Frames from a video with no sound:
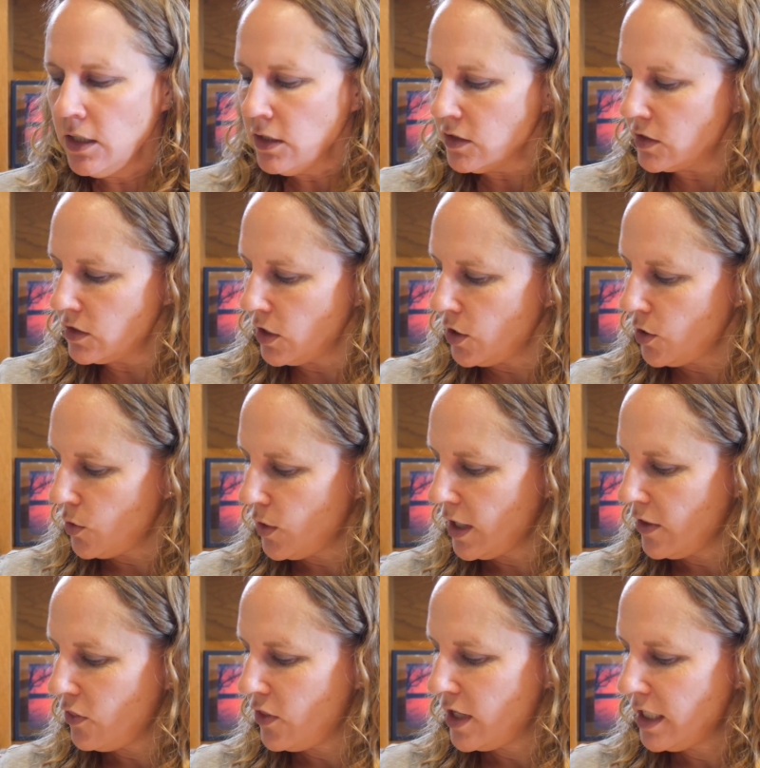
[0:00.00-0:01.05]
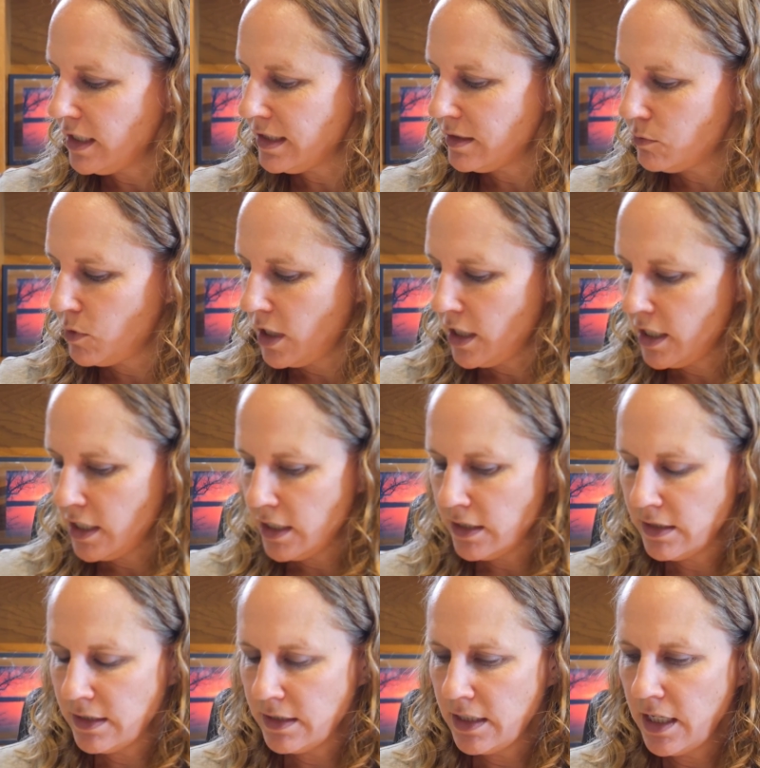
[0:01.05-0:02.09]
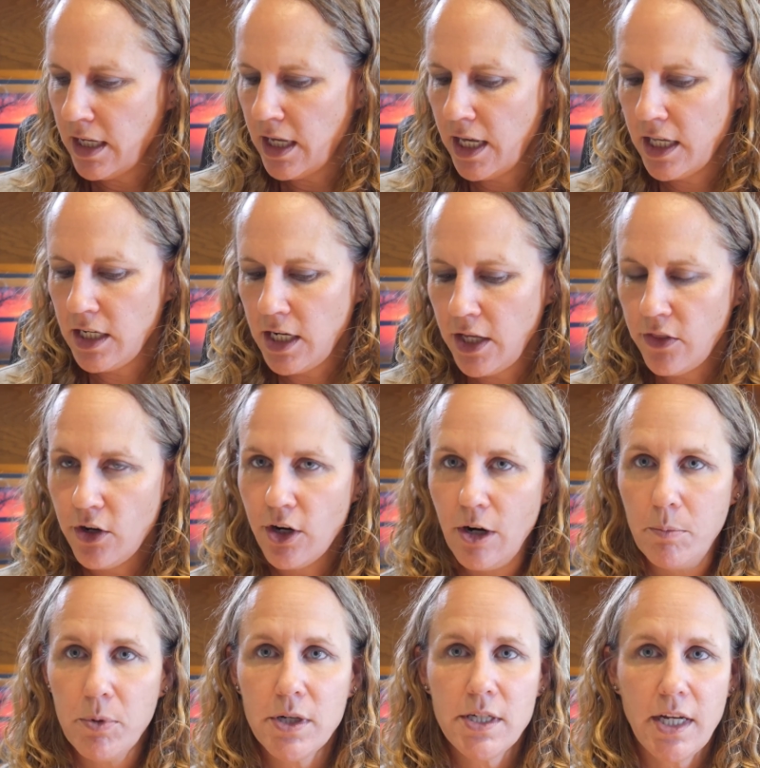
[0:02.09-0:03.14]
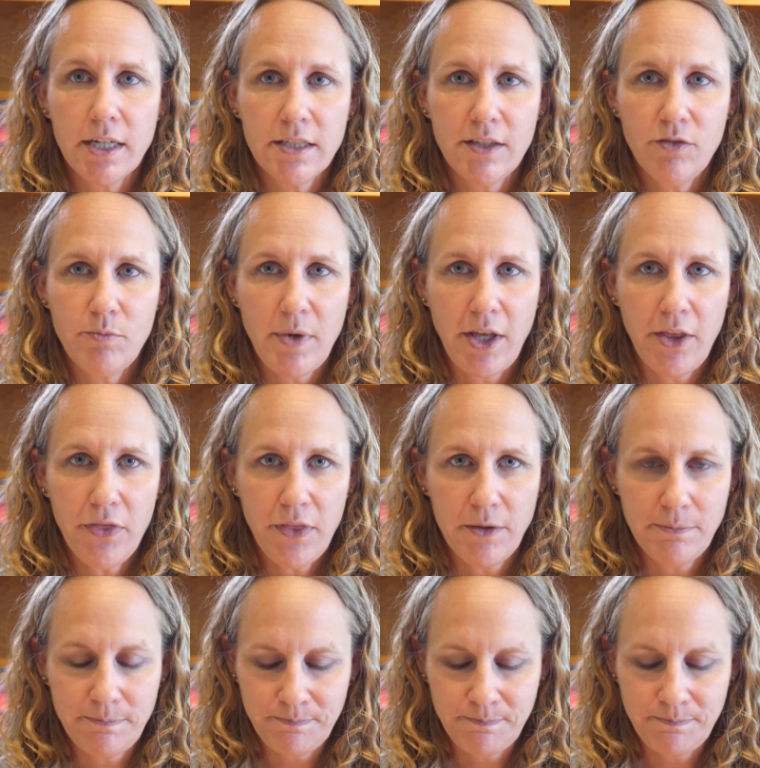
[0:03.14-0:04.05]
So this was another productive month,